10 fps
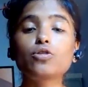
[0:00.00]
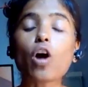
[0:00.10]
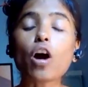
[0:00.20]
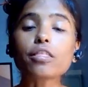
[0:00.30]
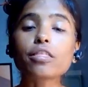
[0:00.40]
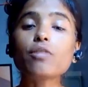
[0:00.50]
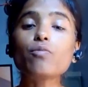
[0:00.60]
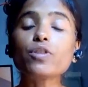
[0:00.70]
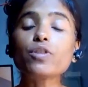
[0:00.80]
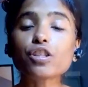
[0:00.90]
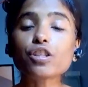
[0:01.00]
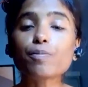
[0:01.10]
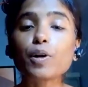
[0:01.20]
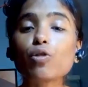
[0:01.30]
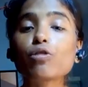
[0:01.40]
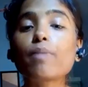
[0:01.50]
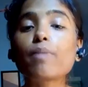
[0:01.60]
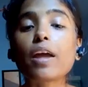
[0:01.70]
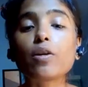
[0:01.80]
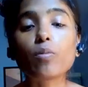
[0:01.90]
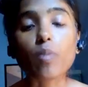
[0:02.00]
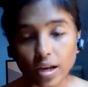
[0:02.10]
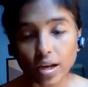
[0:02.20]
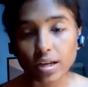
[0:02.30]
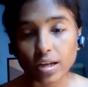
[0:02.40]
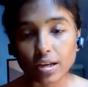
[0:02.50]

Toxin which is produced by your body.